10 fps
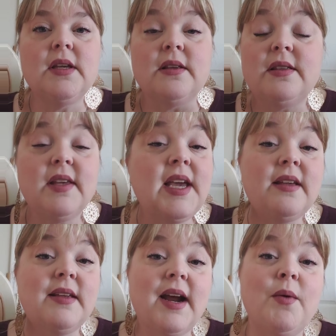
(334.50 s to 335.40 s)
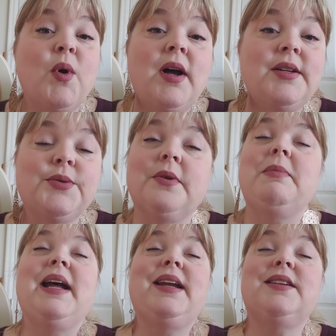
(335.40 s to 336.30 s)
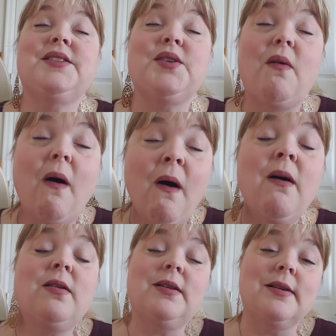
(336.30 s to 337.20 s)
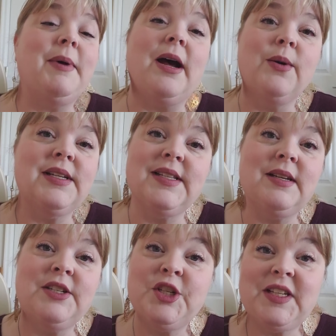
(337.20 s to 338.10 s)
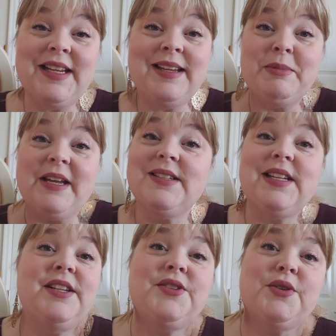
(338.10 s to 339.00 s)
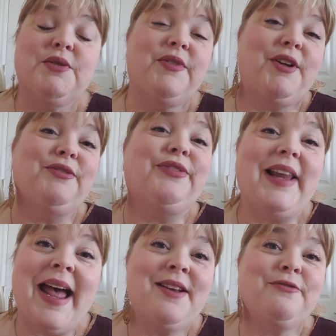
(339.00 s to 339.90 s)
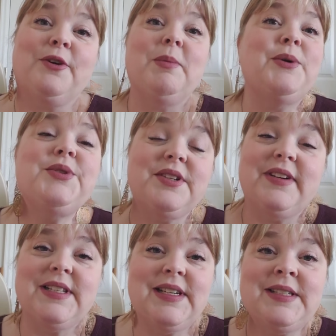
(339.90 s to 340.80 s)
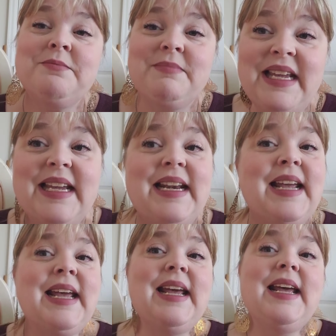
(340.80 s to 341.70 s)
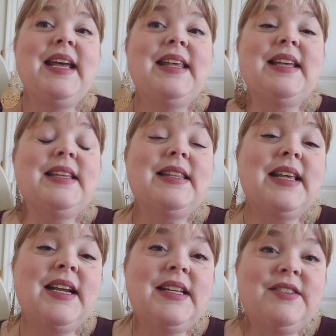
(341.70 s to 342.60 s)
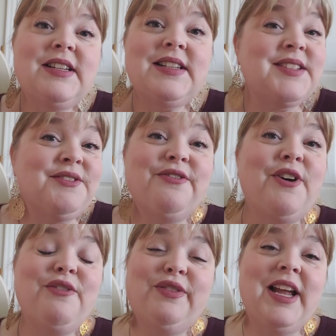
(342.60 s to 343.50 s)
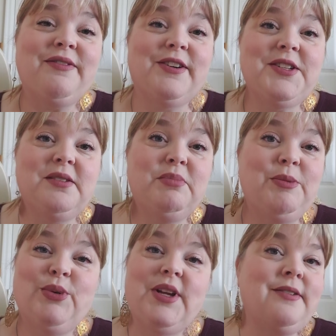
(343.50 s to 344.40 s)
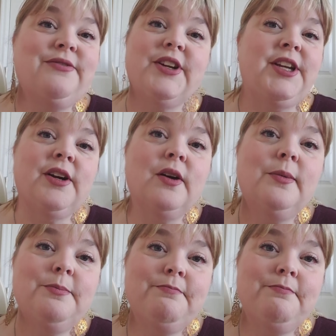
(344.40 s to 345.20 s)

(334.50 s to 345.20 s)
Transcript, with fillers: the thing that I want to remind us all about is that just because Easter fell flat for most of us doesn't mean that it doesn't fall flat for some people every year.